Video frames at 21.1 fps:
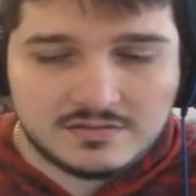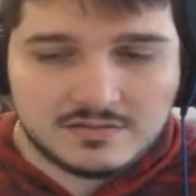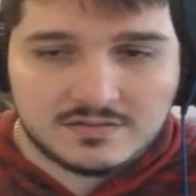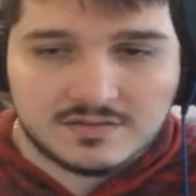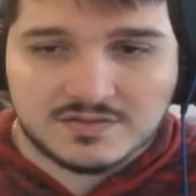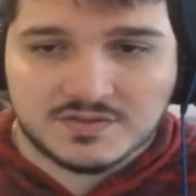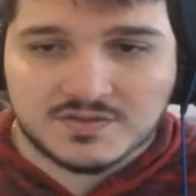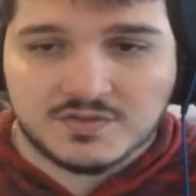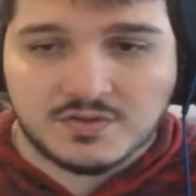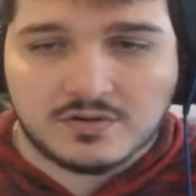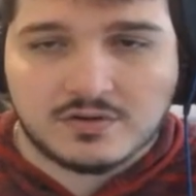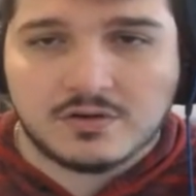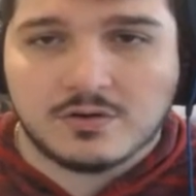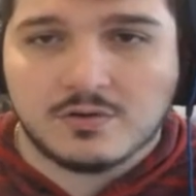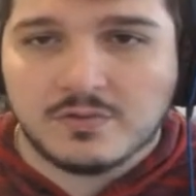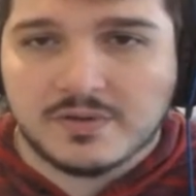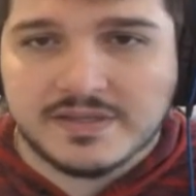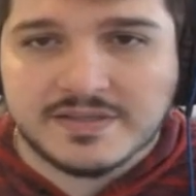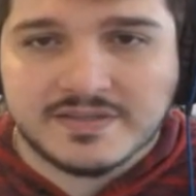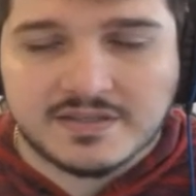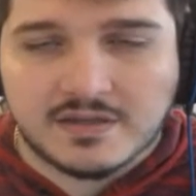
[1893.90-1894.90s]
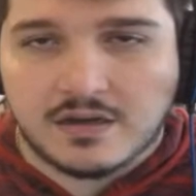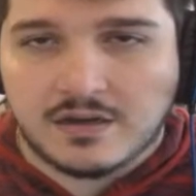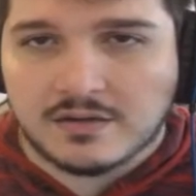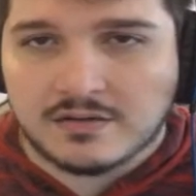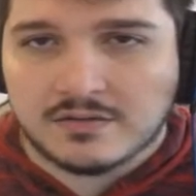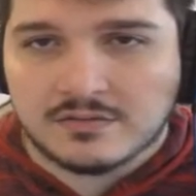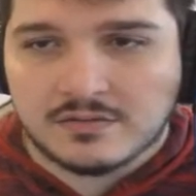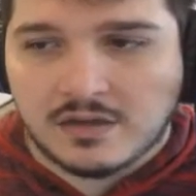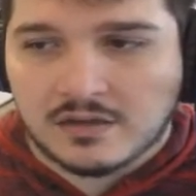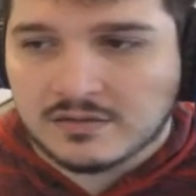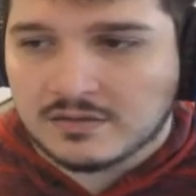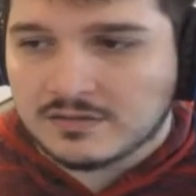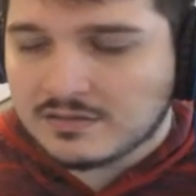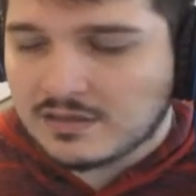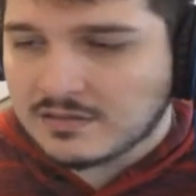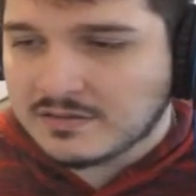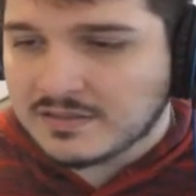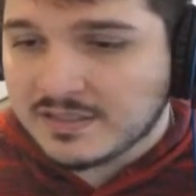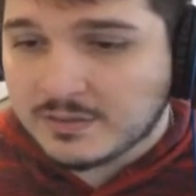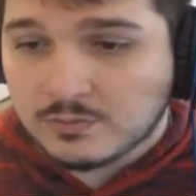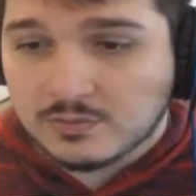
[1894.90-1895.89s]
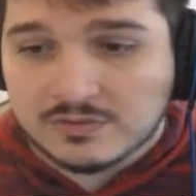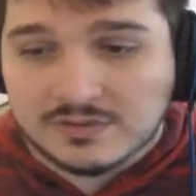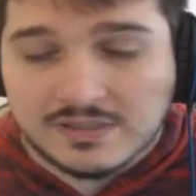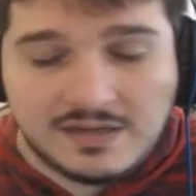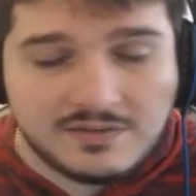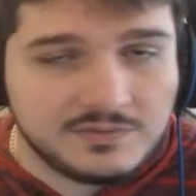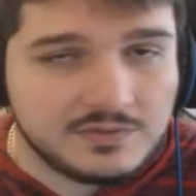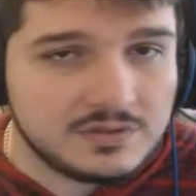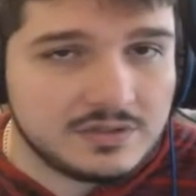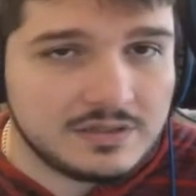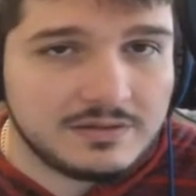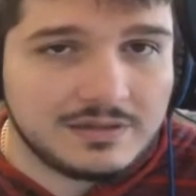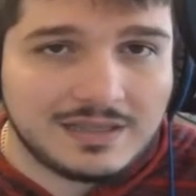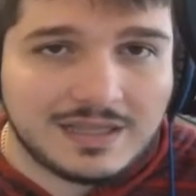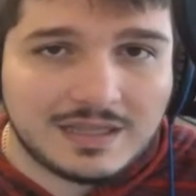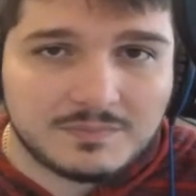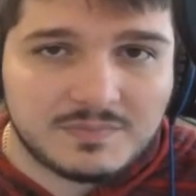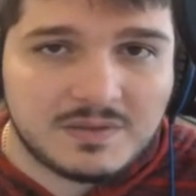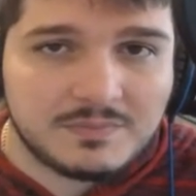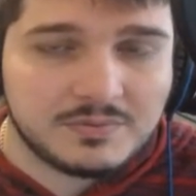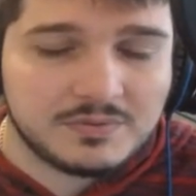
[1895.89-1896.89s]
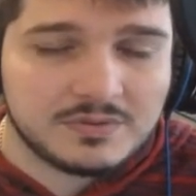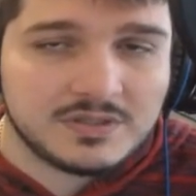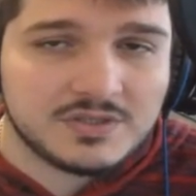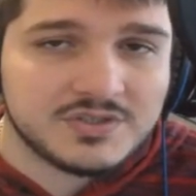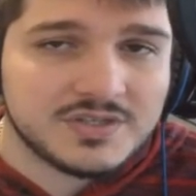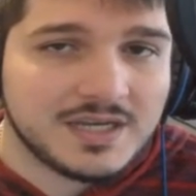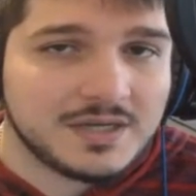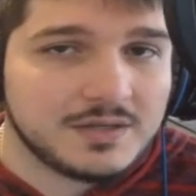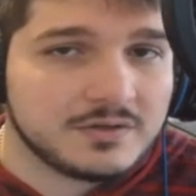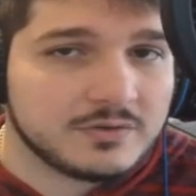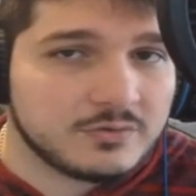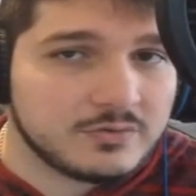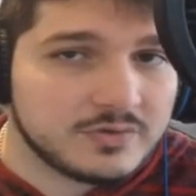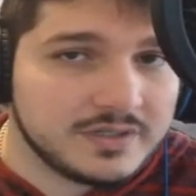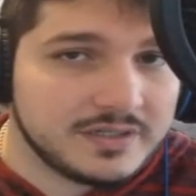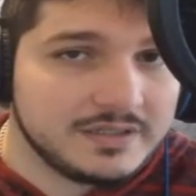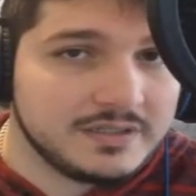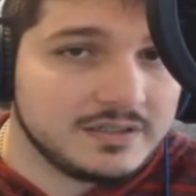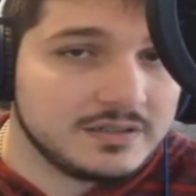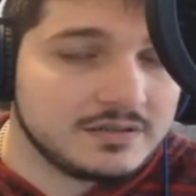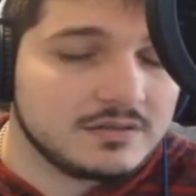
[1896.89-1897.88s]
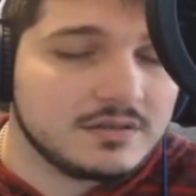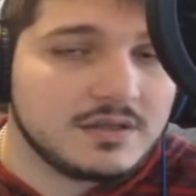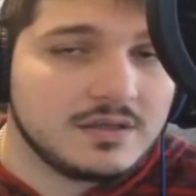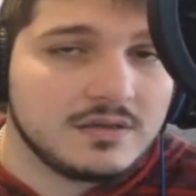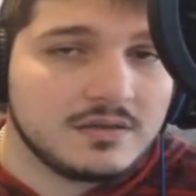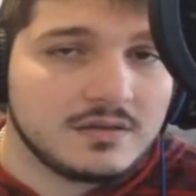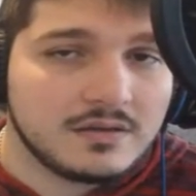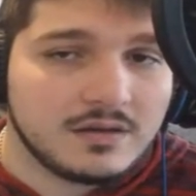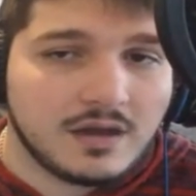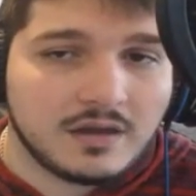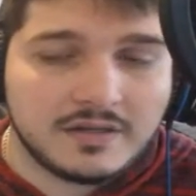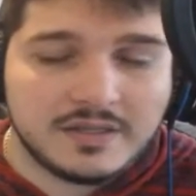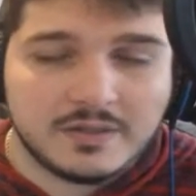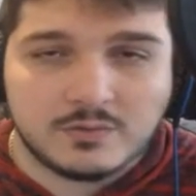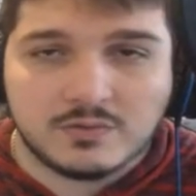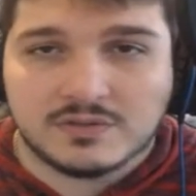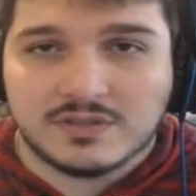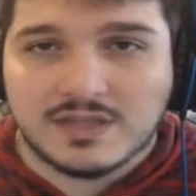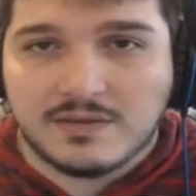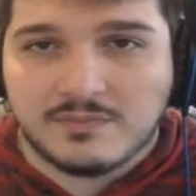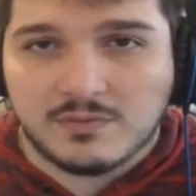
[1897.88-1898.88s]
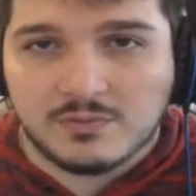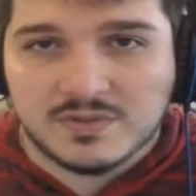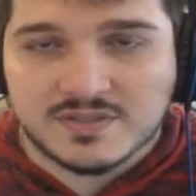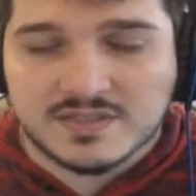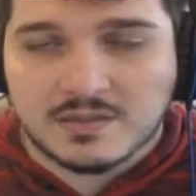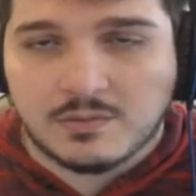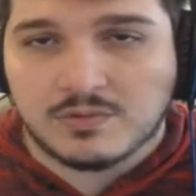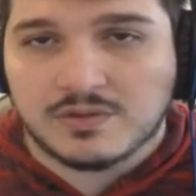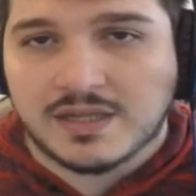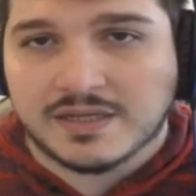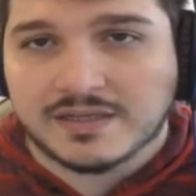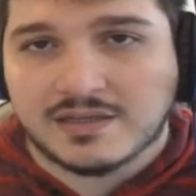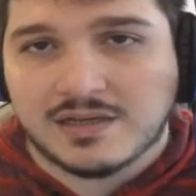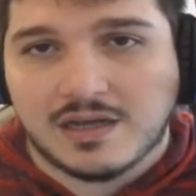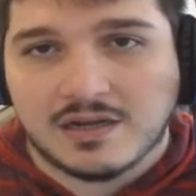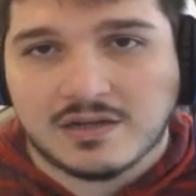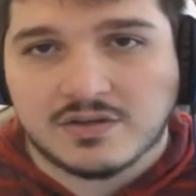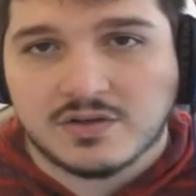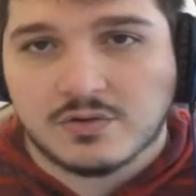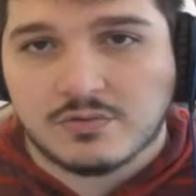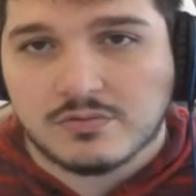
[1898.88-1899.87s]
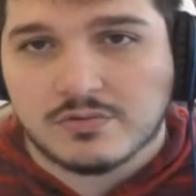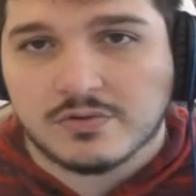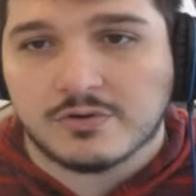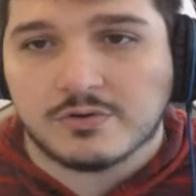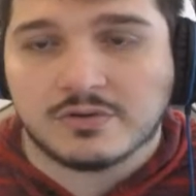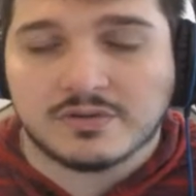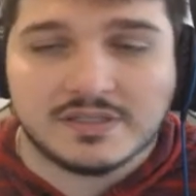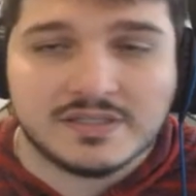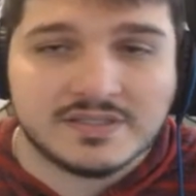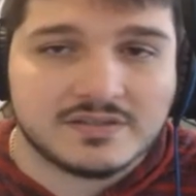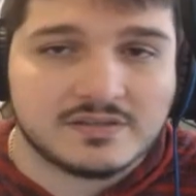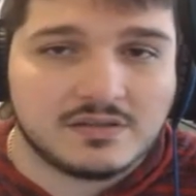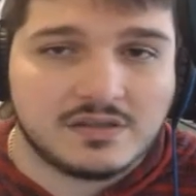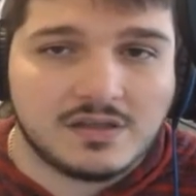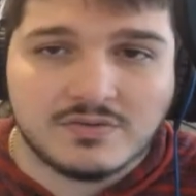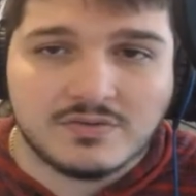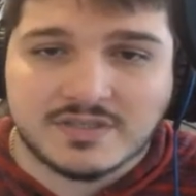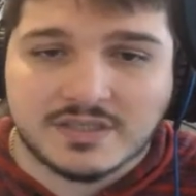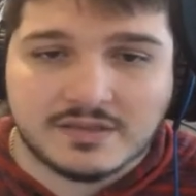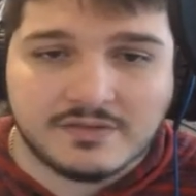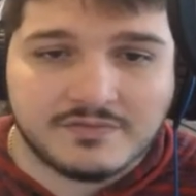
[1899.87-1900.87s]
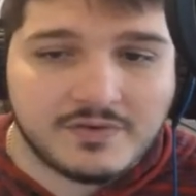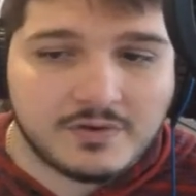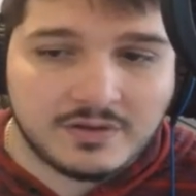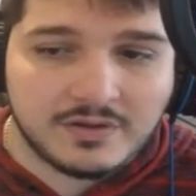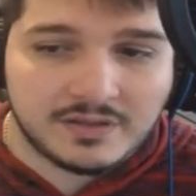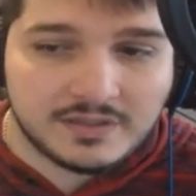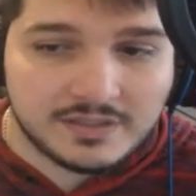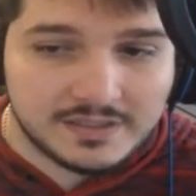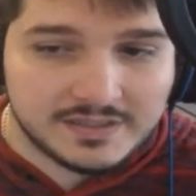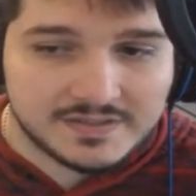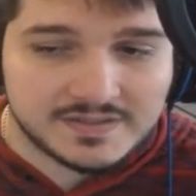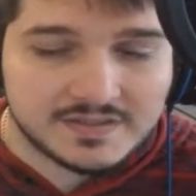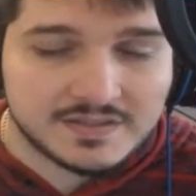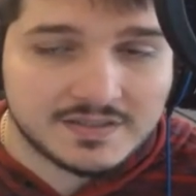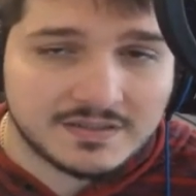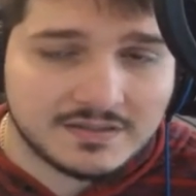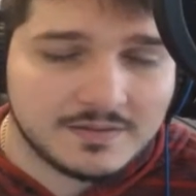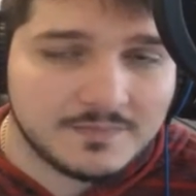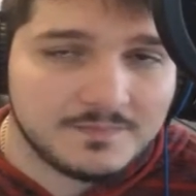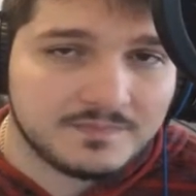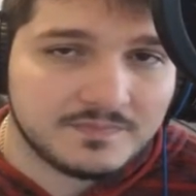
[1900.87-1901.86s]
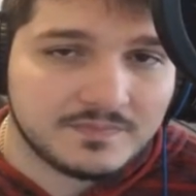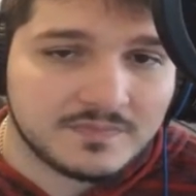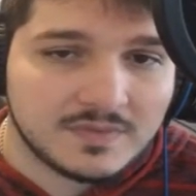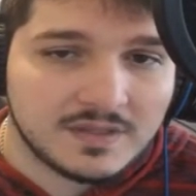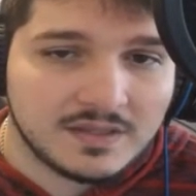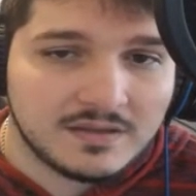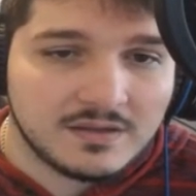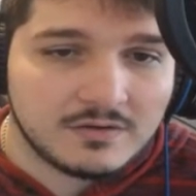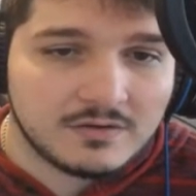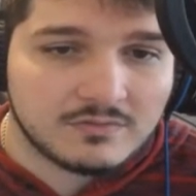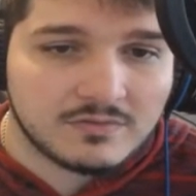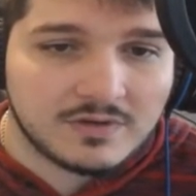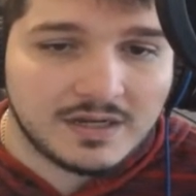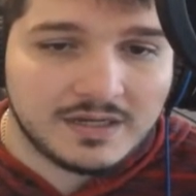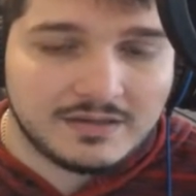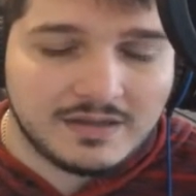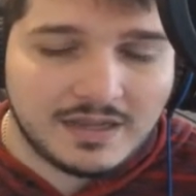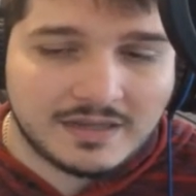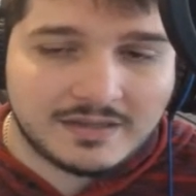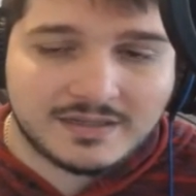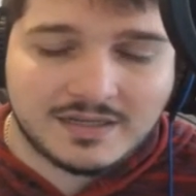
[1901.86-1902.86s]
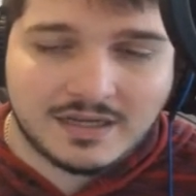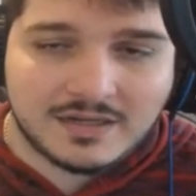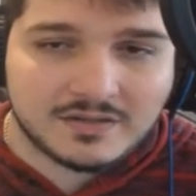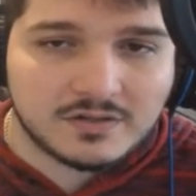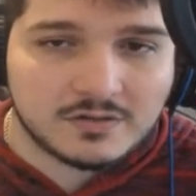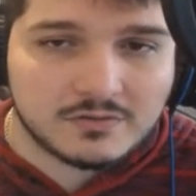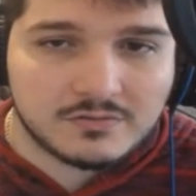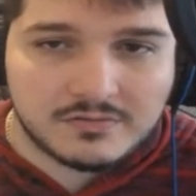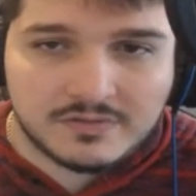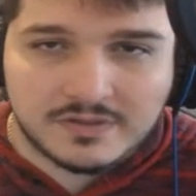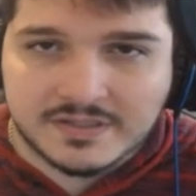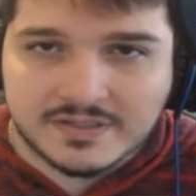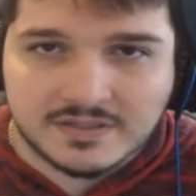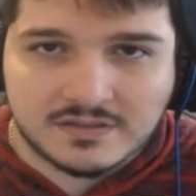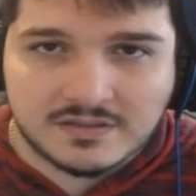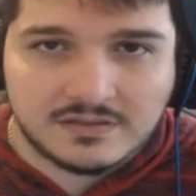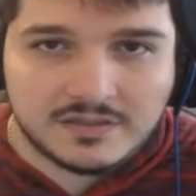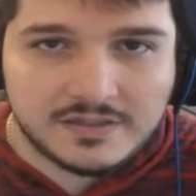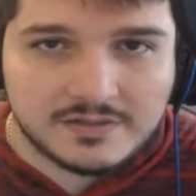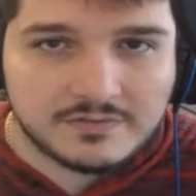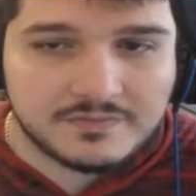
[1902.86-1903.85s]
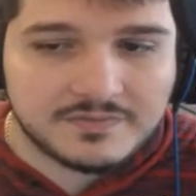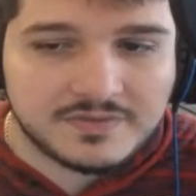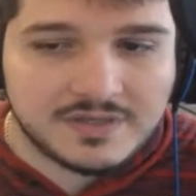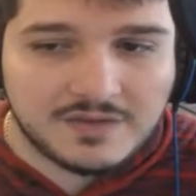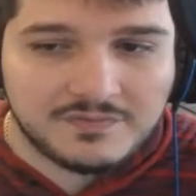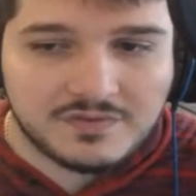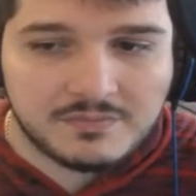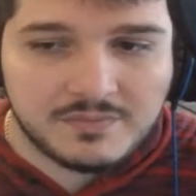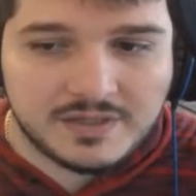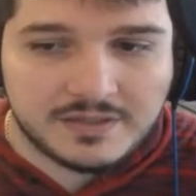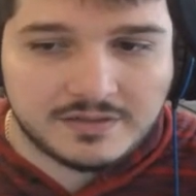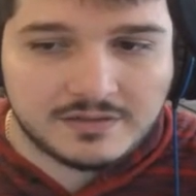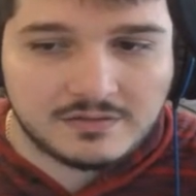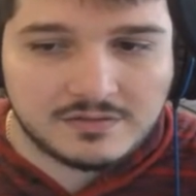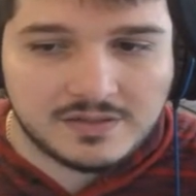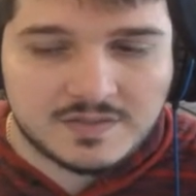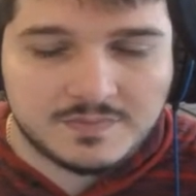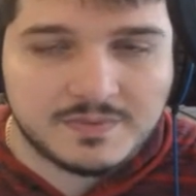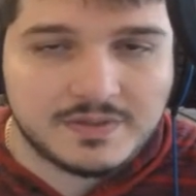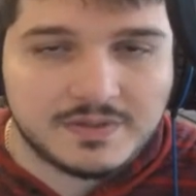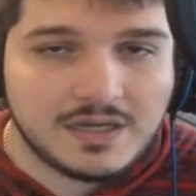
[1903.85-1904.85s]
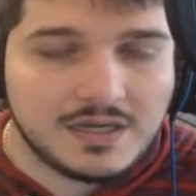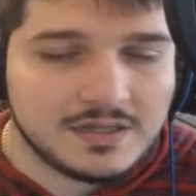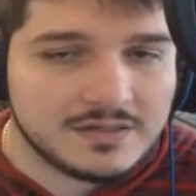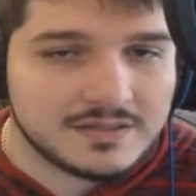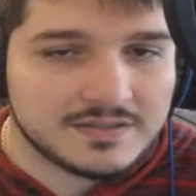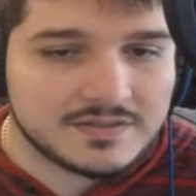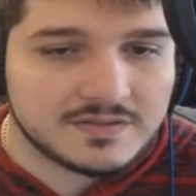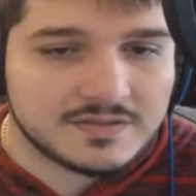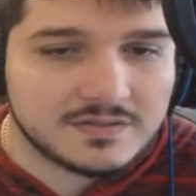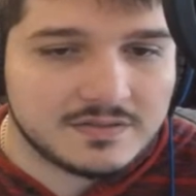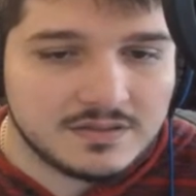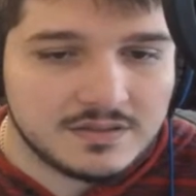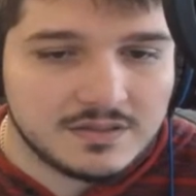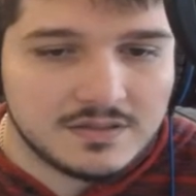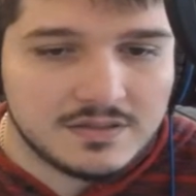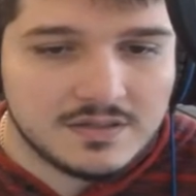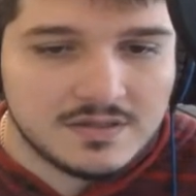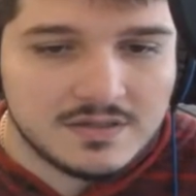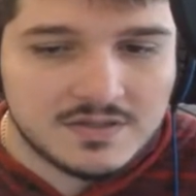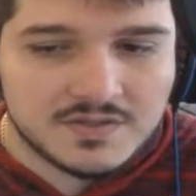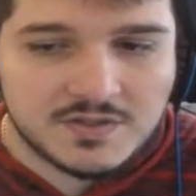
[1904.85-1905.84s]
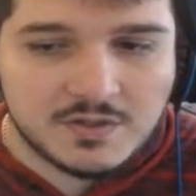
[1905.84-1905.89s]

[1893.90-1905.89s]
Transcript: Zoro is on equal level, and a lot of people in the chat agreed, on equal level with someone like Katakuri, or at least close at the very least. Mm-hmm. Right? And Katakuri is clear of Doflamingo, let's be honest. Mm-hmm.